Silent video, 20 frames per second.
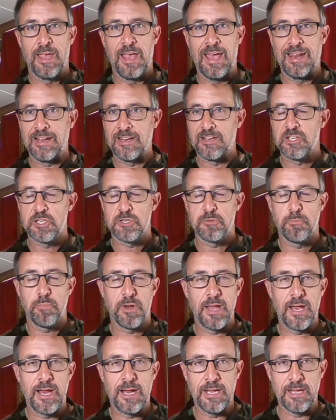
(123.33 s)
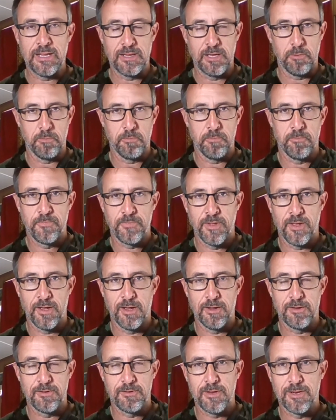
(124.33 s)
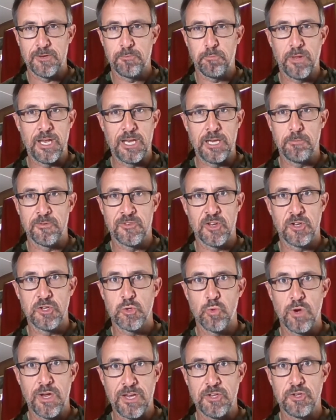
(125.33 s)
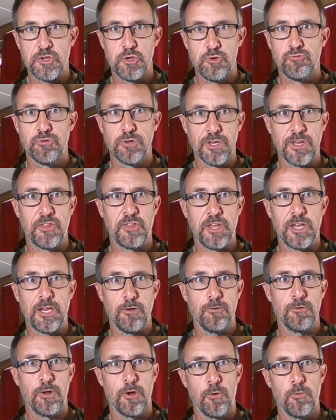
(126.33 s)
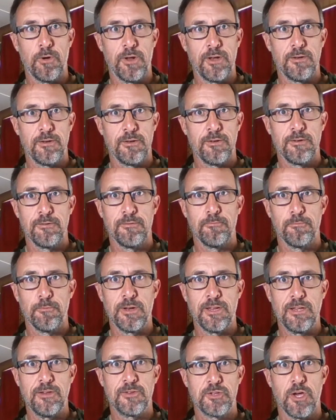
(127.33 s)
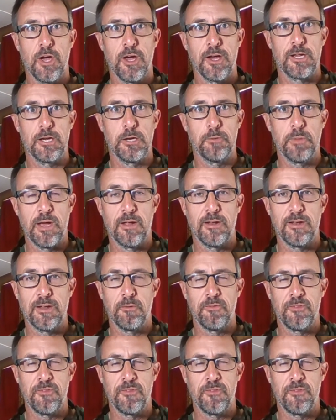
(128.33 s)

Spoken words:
and explaining them in such a way as you really think you know what he's talking about.